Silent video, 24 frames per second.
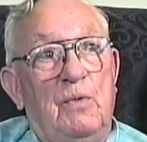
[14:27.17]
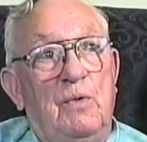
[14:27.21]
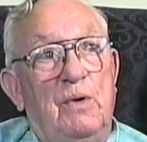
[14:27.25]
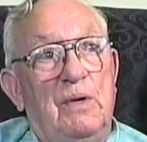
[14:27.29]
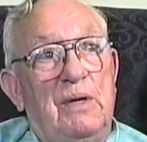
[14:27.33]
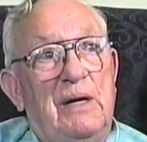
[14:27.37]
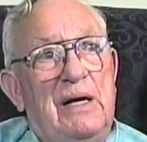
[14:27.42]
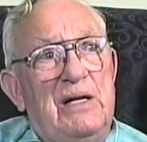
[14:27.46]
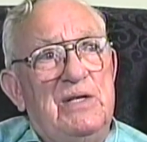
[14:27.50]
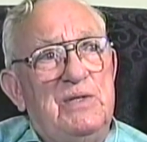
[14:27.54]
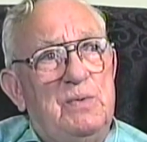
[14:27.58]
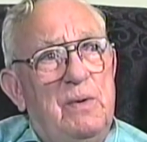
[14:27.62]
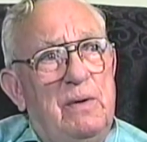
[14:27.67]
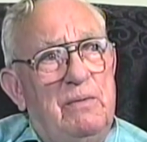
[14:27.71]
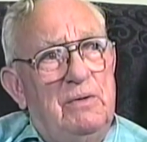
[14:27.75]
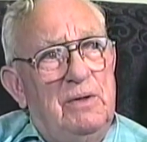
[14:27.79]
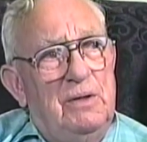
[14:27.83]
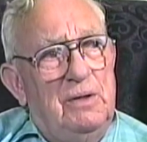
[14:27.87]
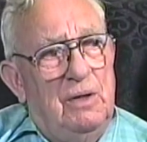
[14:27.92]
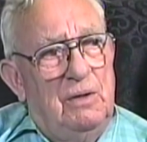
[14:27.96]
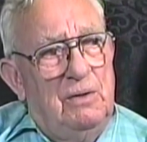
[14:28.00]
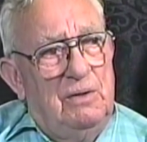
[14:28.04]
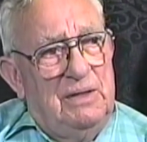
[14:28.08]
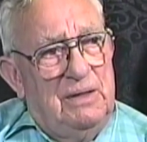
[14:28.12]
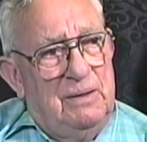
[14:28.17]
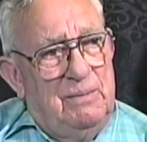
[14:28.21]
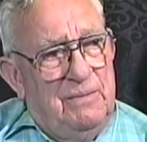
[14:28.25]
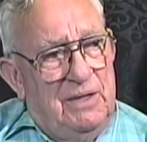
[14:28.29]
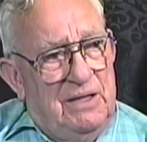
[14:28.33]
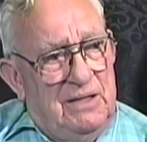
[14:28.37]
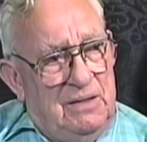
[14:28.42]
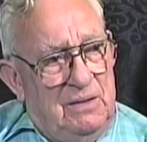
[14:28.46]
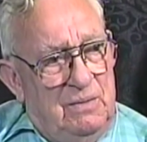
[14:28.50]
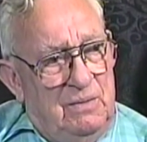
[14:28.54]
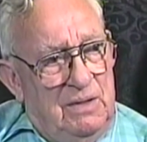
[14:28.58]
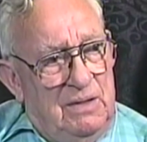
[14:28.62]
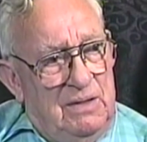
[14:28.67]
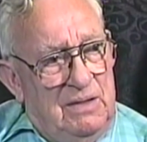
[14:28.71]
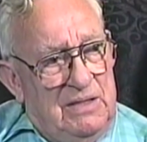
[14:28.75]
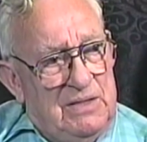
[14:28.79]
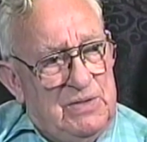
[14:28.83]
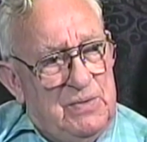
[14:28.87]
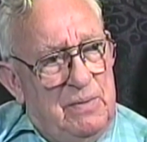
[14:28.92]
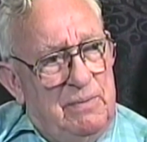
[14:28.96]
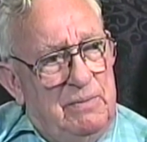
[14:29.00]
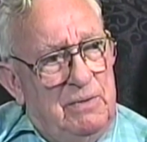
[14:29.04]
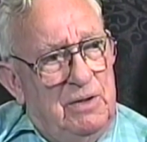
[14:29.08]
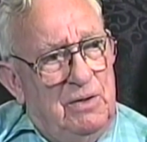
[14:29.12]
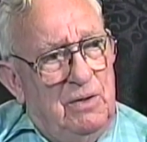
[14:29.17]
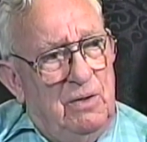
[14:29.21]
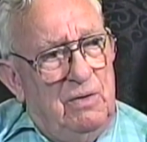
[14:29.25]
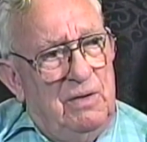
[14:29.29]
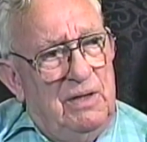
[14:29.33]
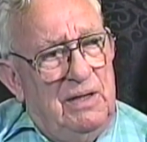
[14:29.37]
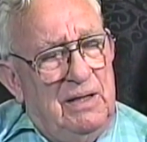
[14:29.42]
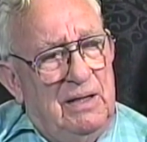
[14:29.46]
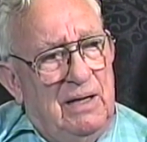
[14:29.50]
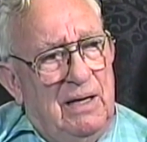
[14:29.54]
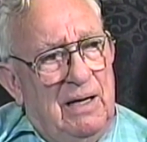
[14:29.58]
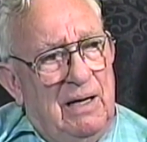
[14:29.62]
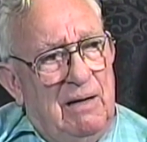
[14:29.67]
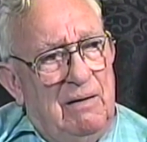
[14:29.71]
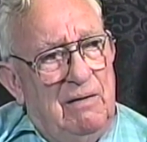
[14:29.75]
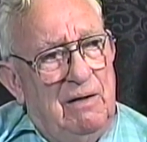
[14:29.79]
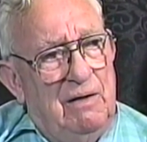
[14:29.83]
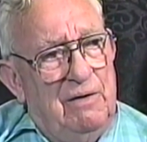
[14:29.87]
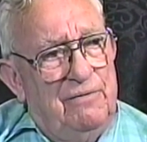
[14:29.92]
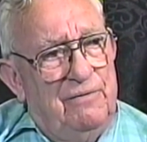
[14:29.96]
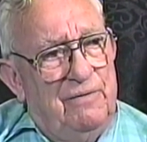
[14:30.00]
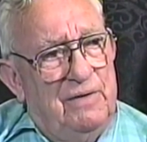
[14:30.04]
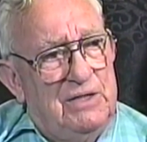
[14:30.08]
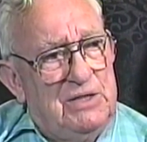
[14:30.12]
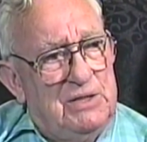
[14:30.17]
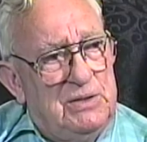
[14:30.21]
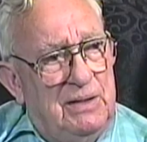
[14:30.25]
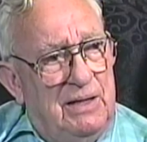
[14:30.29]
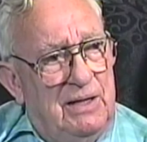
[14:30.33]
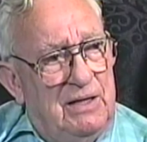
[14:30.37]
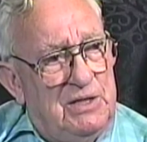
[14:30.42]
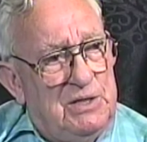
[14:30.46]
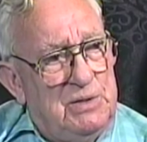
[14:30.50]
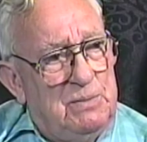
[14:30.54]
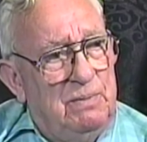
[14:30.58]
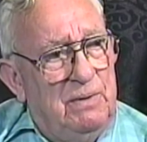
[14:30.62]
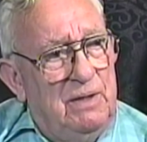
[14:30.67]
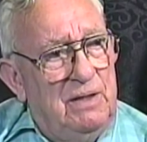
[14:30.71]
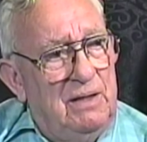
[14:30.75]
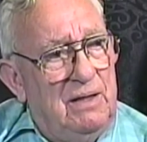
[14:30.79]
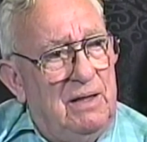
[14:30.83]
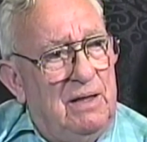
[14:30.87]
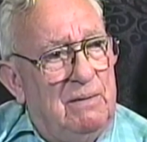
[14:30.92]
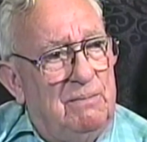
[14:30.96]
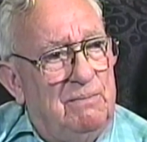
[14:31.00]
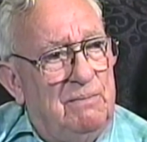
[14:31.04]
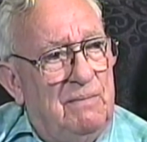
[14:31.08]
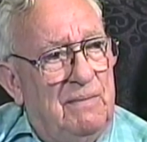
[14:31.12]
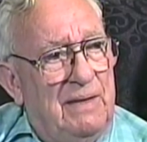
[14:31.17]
as we were loading, by the way, as we were loading, our outfits got split up.